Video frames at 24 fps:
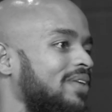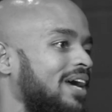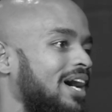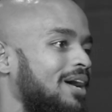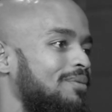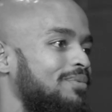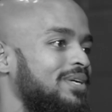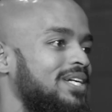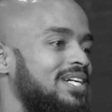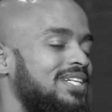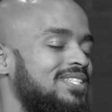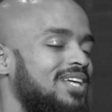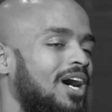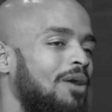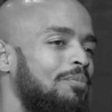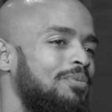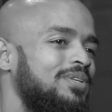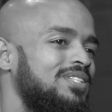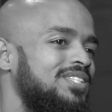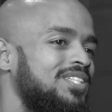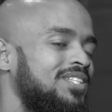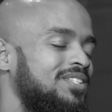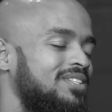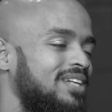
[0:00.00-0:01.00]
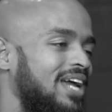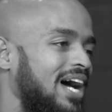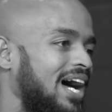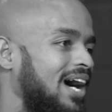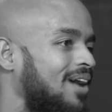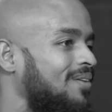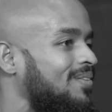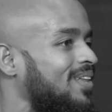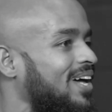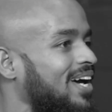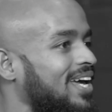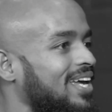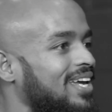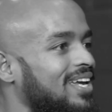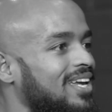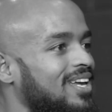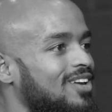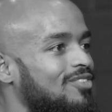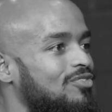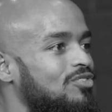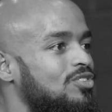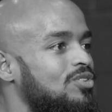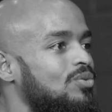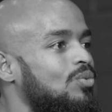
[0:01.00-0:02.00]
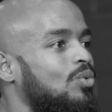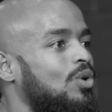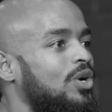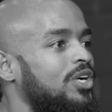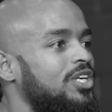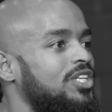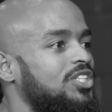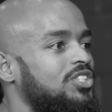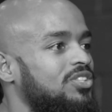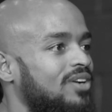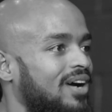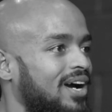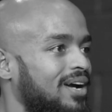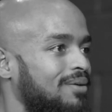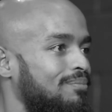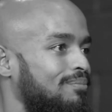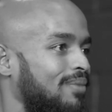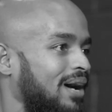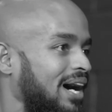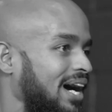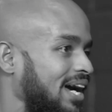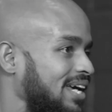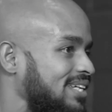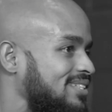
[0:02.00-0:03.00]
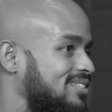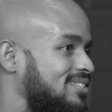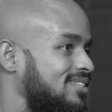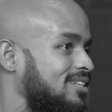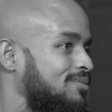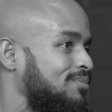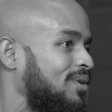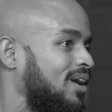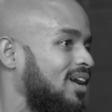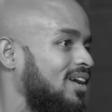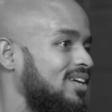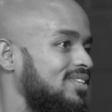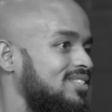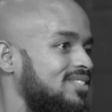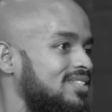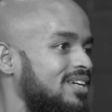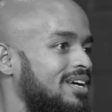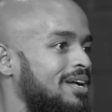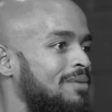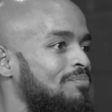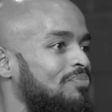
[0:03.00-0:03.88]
Yeah, because up until now, like if you were to try and buy Seamoss,